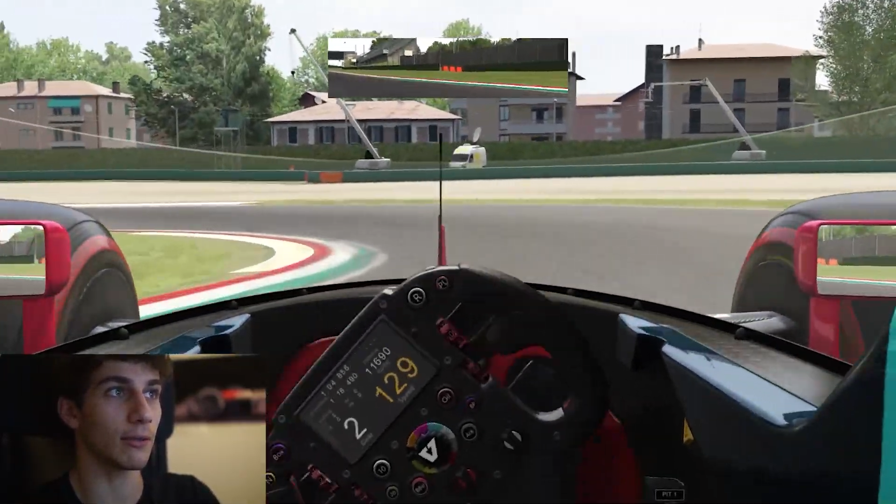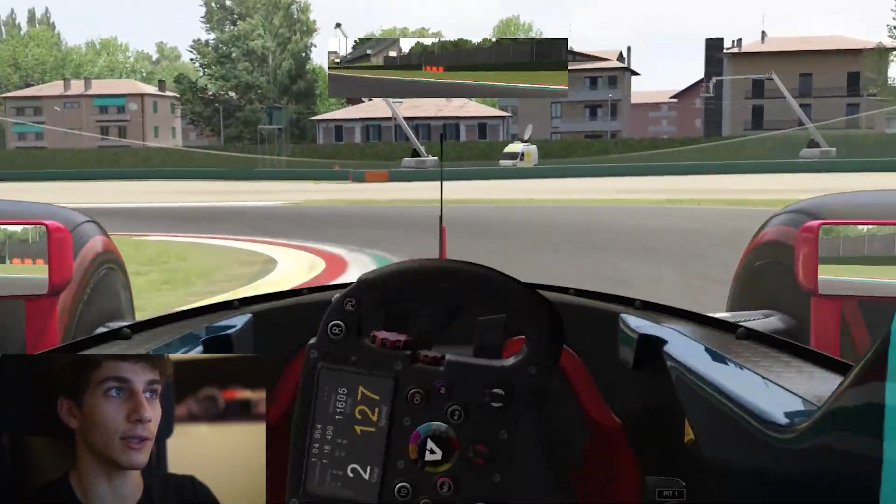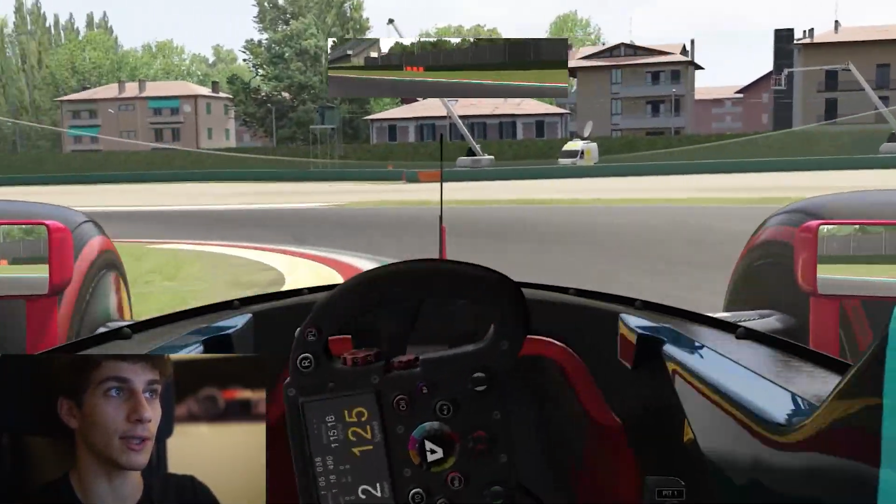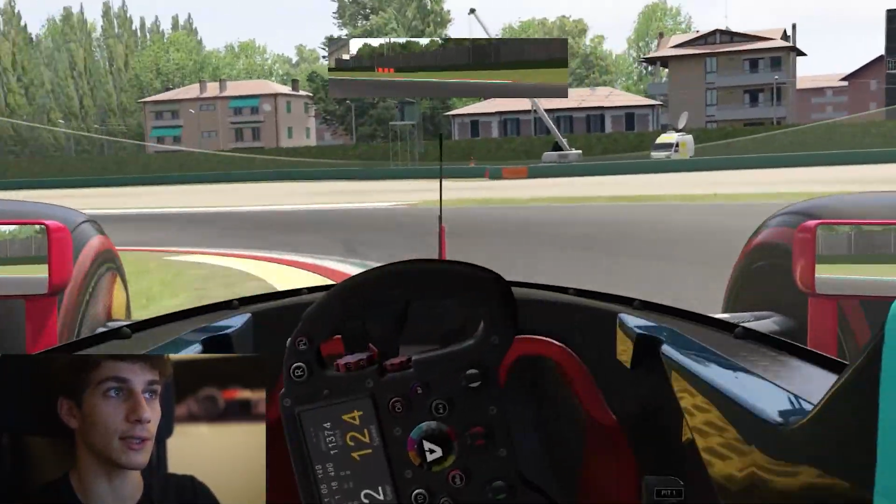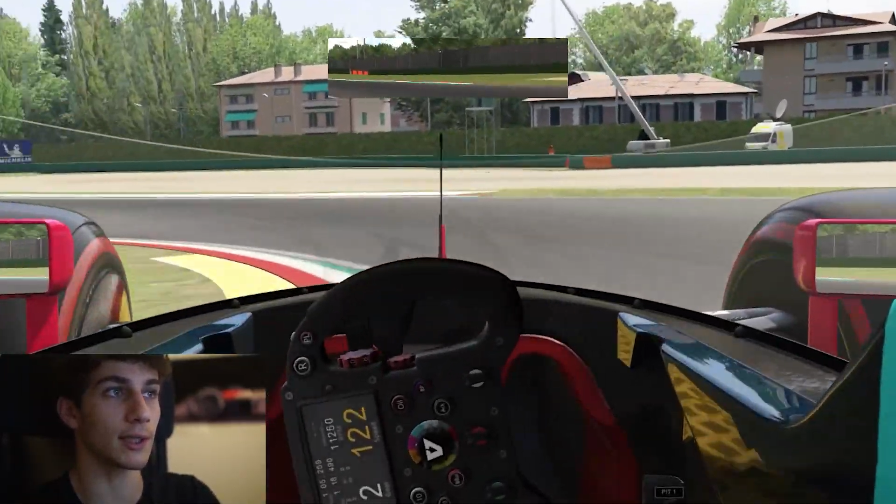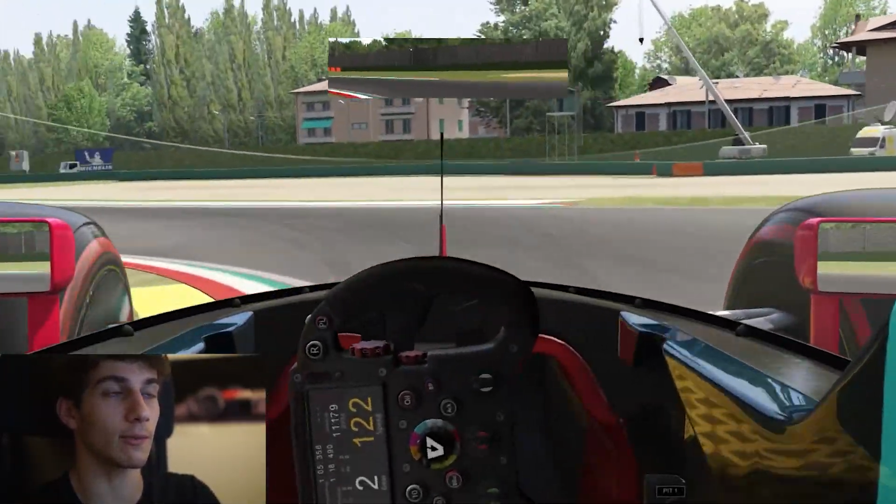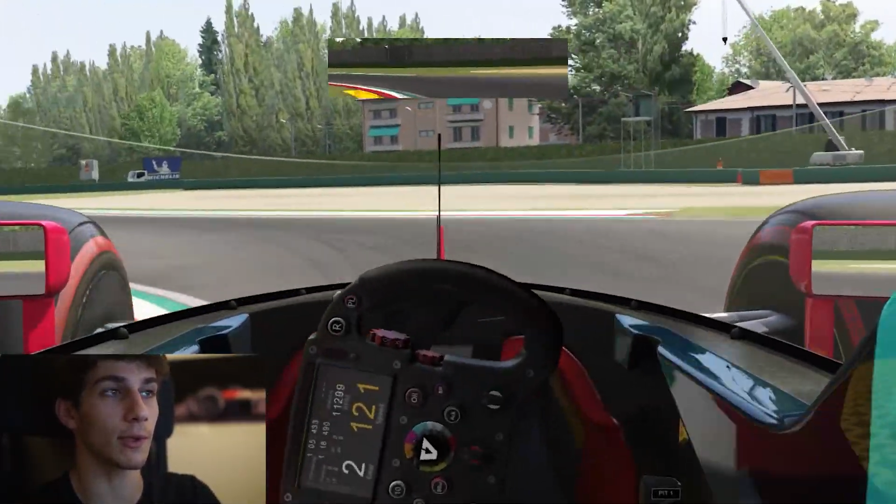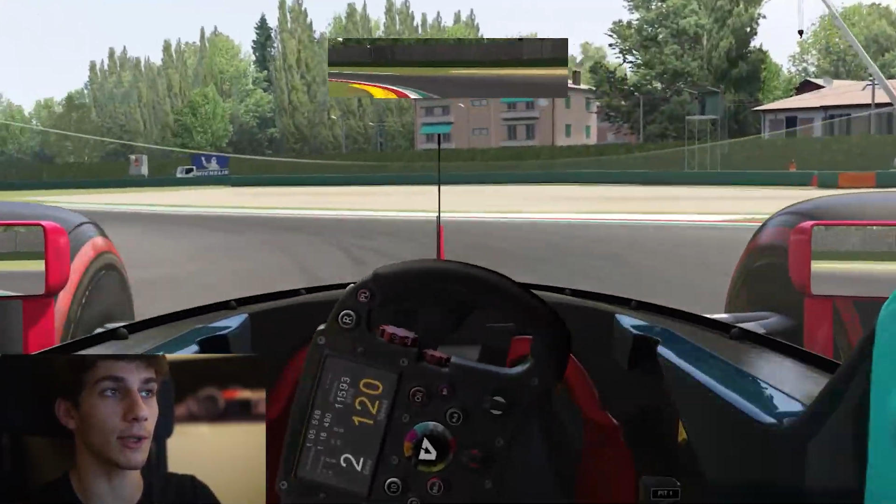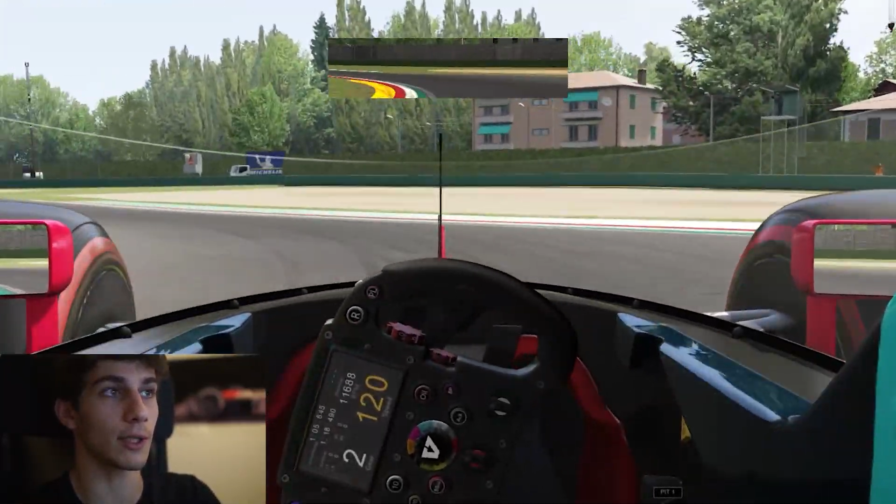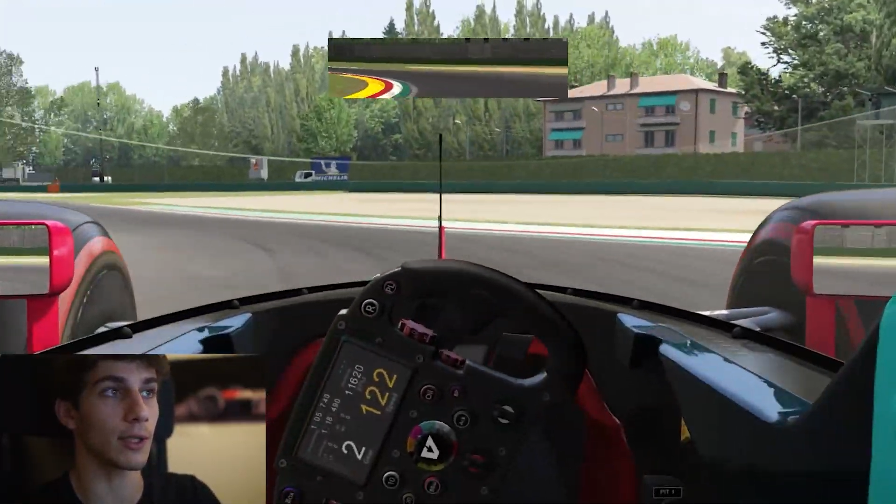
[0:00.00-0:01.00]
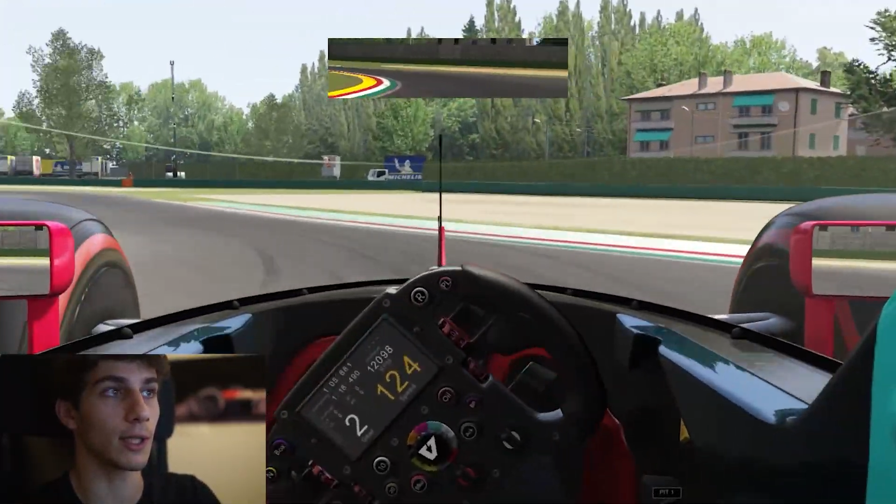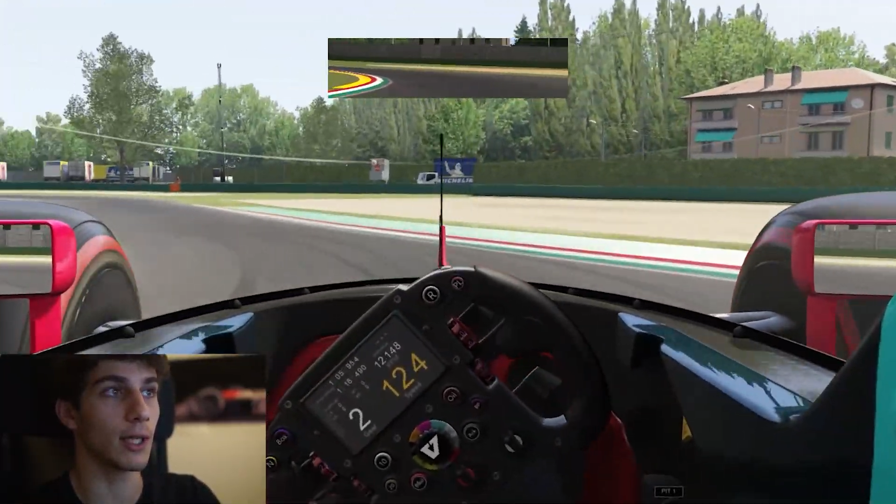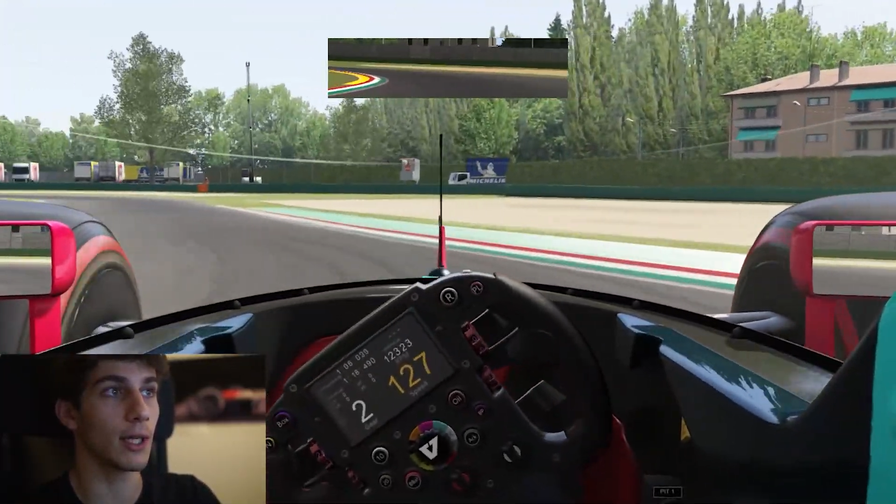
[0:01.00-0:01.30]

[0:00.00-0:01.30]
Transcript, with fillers: overtake someone there,